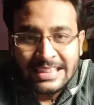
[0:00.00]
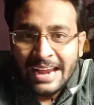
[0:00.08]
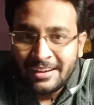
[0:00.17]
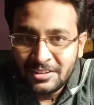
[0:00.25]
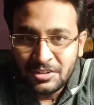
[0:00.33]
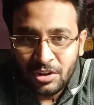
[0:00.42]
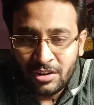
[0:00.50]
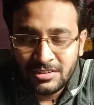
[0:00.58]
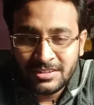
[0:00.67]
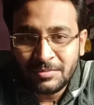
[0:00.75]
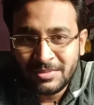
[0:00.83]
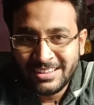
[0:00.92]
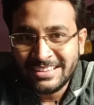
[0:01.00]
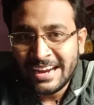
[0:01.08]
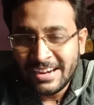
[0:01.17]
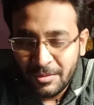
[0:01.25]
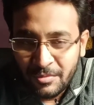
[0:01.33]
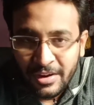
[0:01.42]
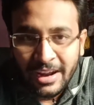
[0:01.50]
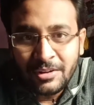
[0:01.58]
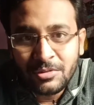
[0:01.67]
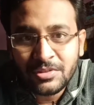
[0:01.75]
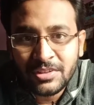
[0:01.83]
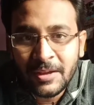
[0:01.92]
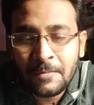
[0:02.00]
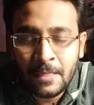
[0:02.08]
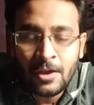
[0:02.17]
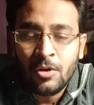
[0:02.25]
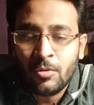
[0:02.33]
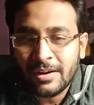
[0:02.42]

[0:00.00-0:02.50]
That is not something that I'm trying to say.